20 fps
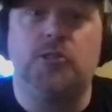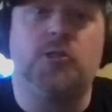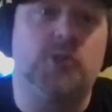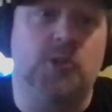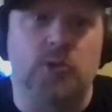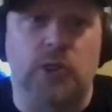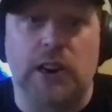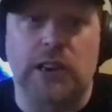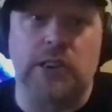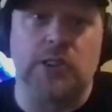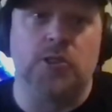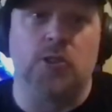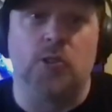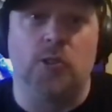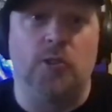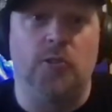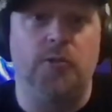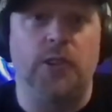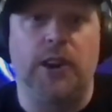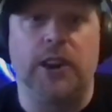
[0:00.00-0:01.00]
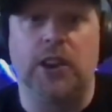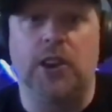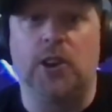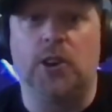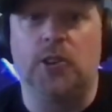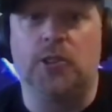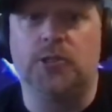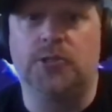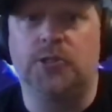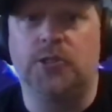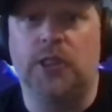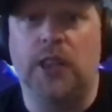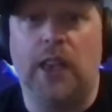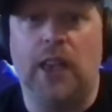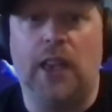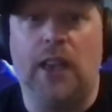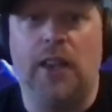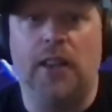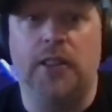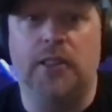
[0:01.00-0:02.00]
is directing her own videos,
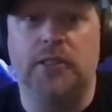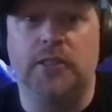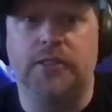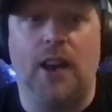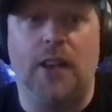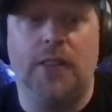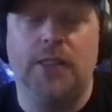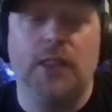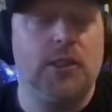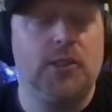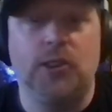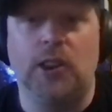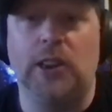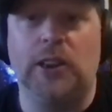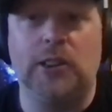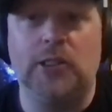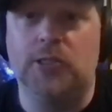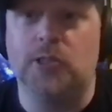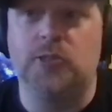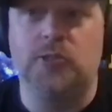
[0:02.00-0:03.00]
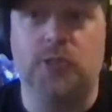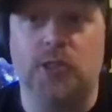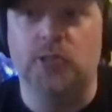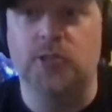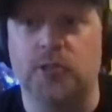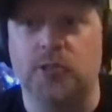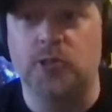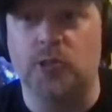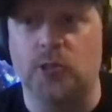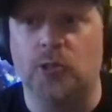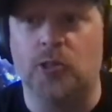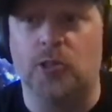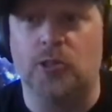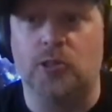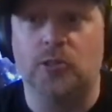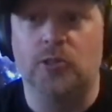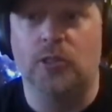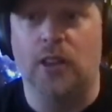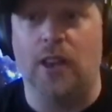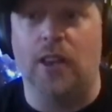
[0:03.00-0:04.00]
and I think JD's is just as cool.
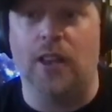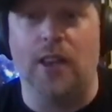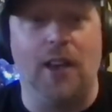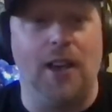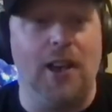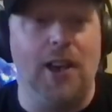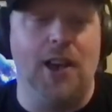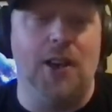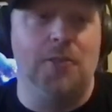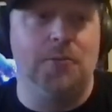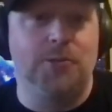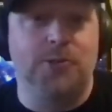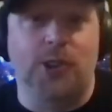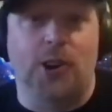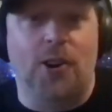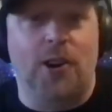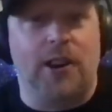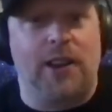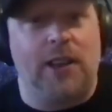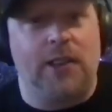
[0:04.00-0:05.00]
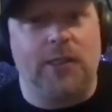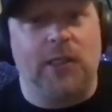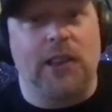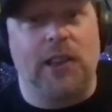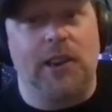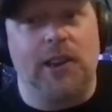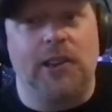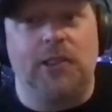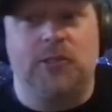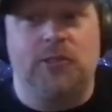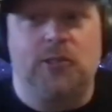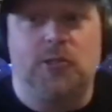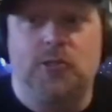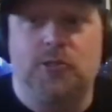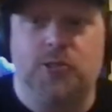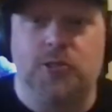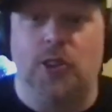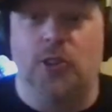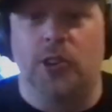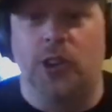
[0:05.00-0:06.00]
I'm sorry, I think it is. It's
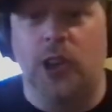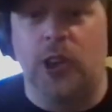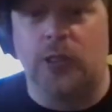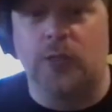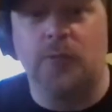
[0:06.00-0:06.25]
so good.